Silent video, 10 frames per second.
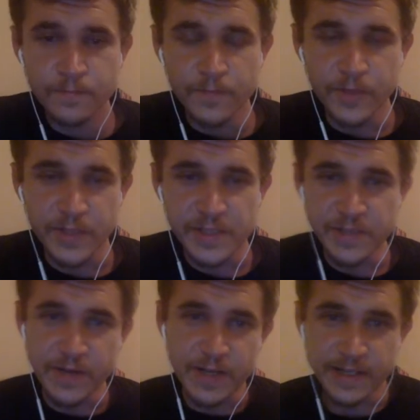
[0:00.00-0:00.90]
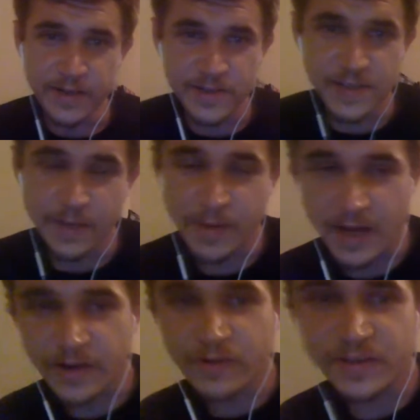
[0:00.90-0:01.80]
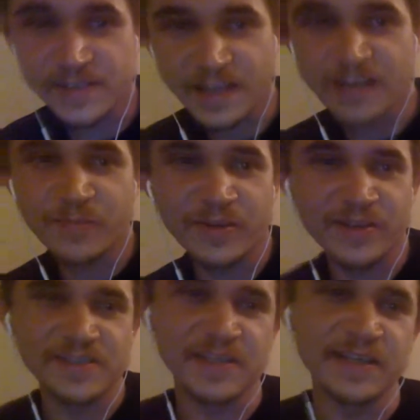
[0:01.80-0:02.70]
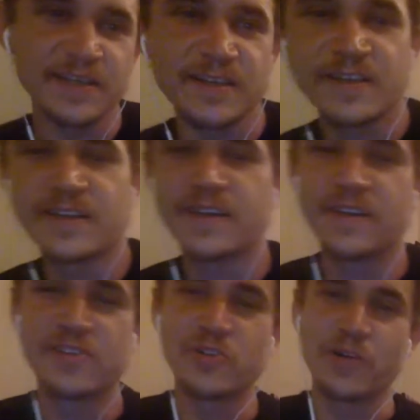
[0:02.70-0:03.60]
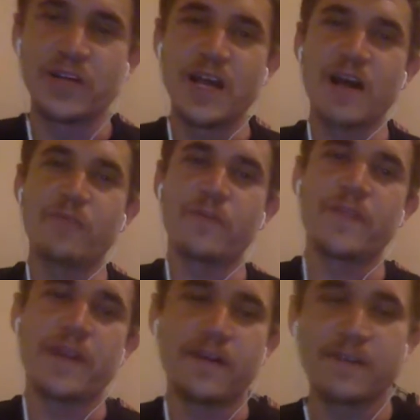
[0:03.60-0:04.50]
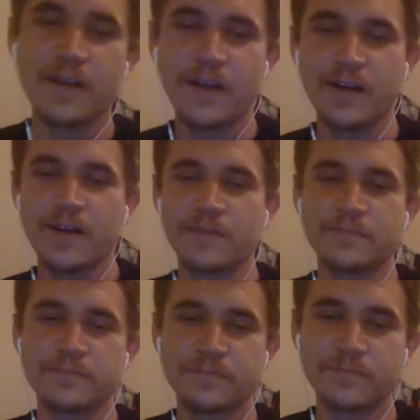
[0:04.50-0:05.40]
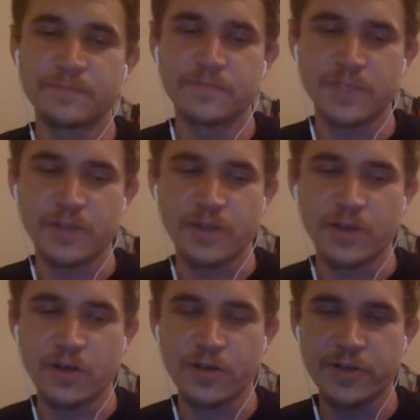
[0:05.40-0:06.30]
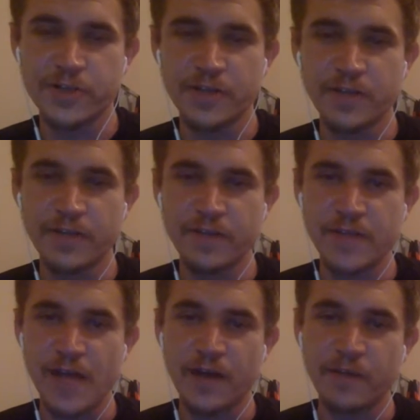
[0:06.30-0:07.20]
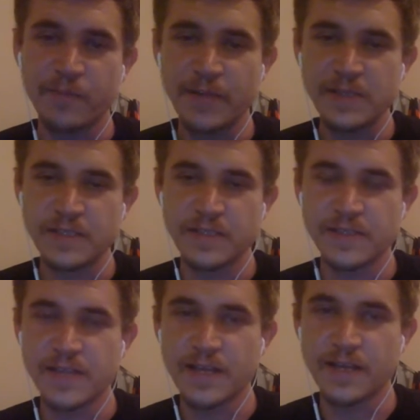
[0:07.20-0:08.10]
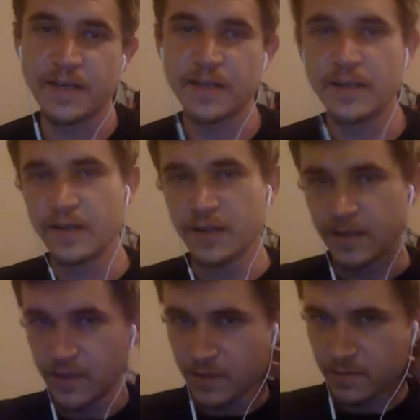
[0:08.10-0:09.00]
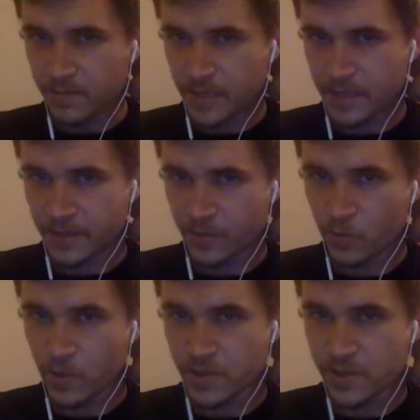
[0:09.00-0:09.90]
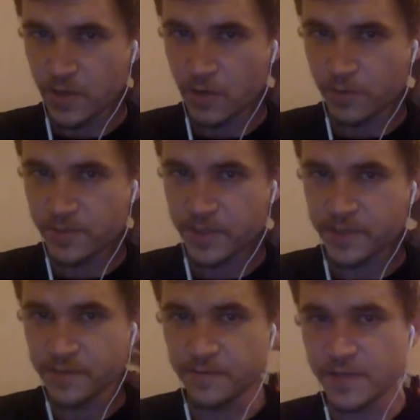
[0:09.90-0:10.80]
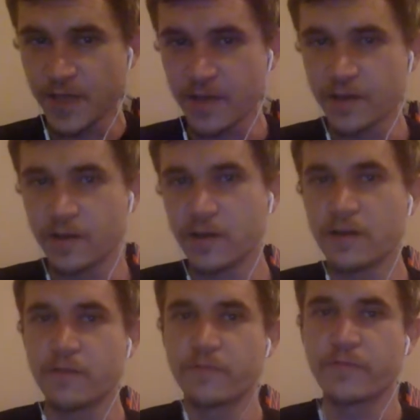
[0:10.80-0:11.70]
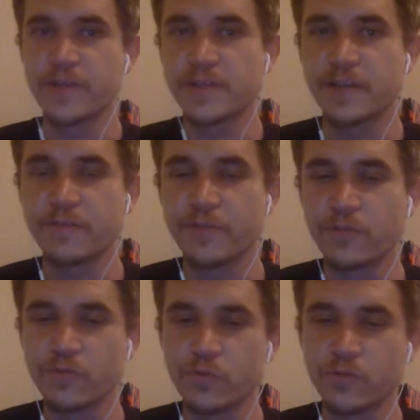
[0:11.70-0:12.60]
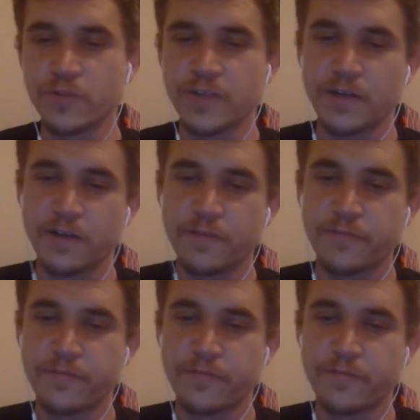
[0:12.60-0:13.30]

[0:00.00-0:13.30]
You can see right there, Sam got all excited because he sort of got one there. You know, the caller shouldn't have given that up, basically saying that there was no objective set of reasoning for the rules of,